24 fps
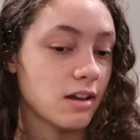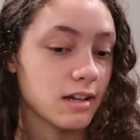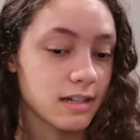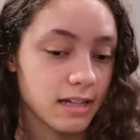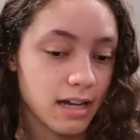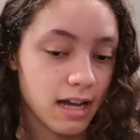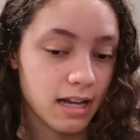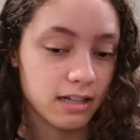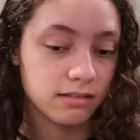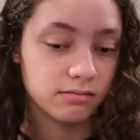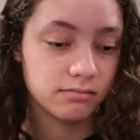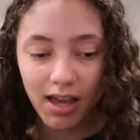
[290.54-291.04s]
all I
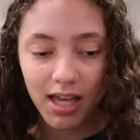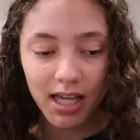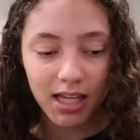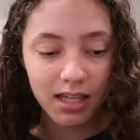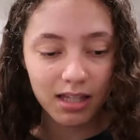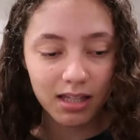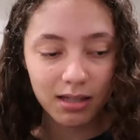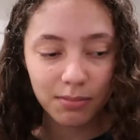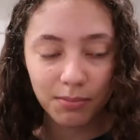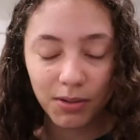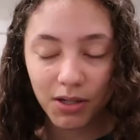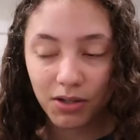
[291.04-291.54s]
got.
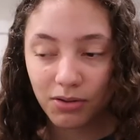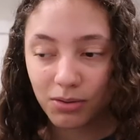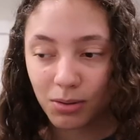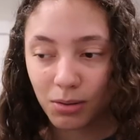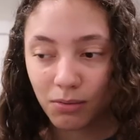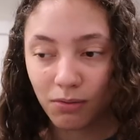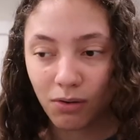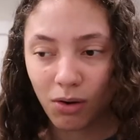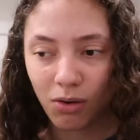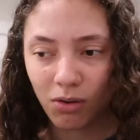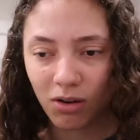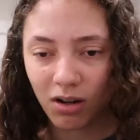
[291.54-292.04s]
It's
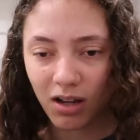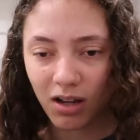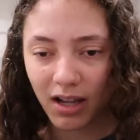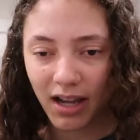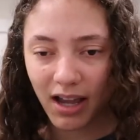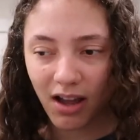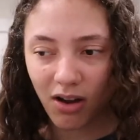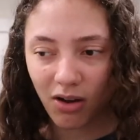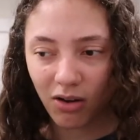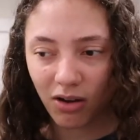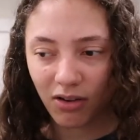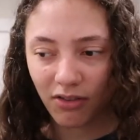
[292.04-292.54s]
beautiful. Look
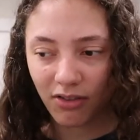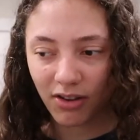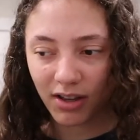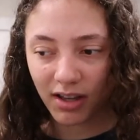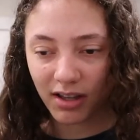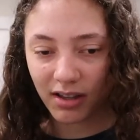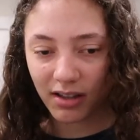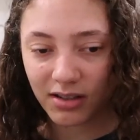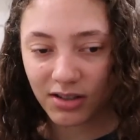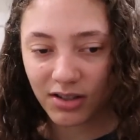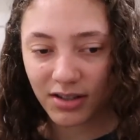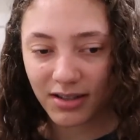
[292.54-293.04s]
at all of it.
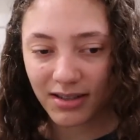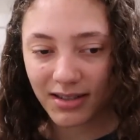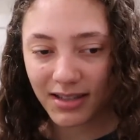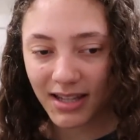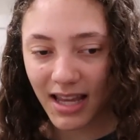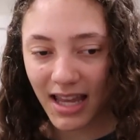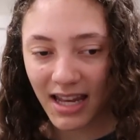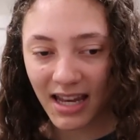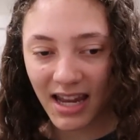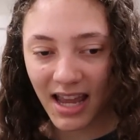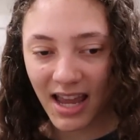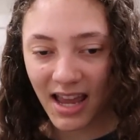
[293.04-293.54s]
Just
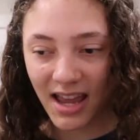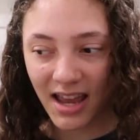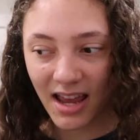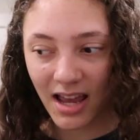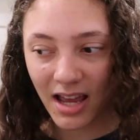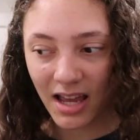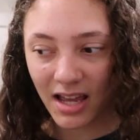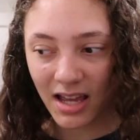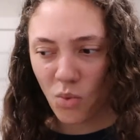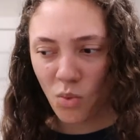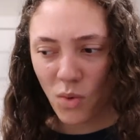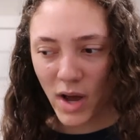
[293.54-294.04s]
sitting
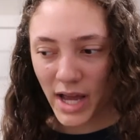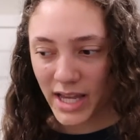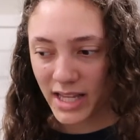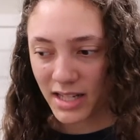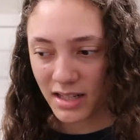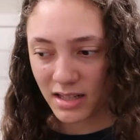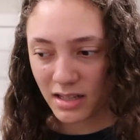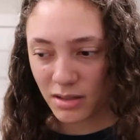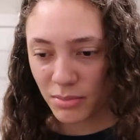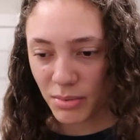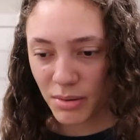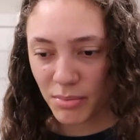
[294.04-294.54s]
here
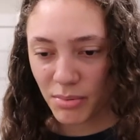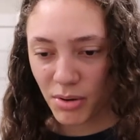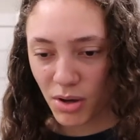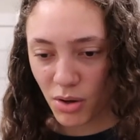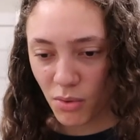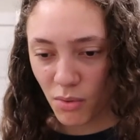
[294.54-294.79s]
waiting to be put